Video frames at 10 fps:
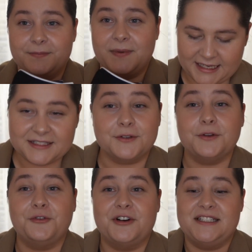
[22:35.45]
So the
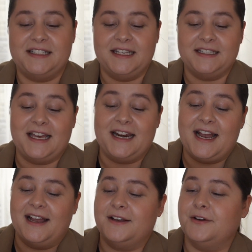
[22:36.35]
first thing that
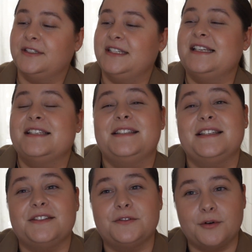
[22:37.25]
I got is
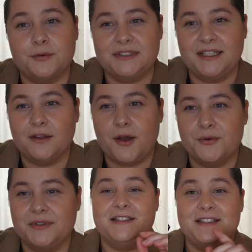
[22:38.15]
this Rosy
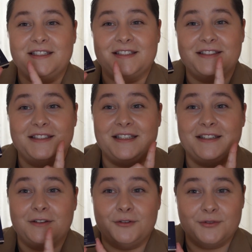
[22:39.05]
Glow. This is in
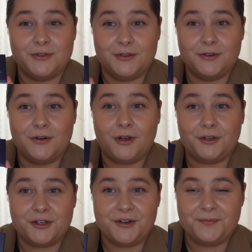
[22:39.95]
the new
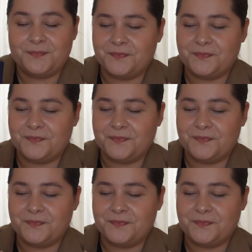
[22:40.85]
color.